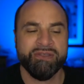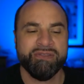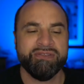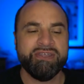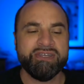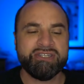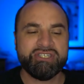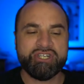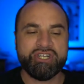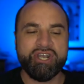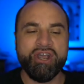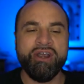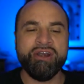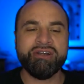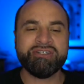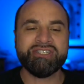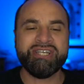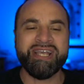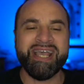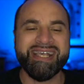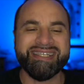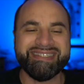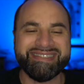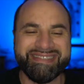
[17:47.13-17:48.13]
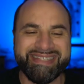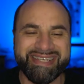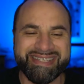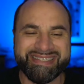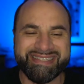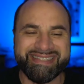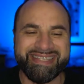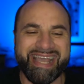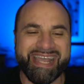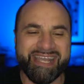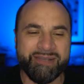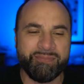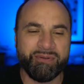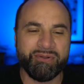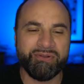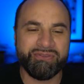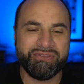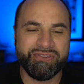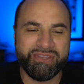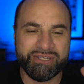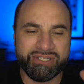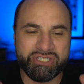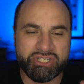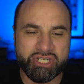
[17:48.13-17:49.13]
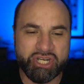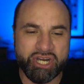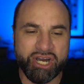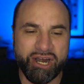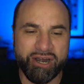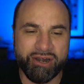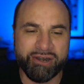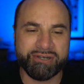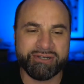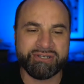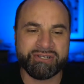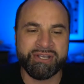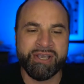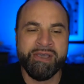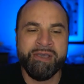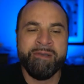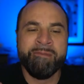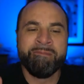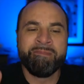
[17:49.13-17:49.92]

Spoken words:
The church has disabled the church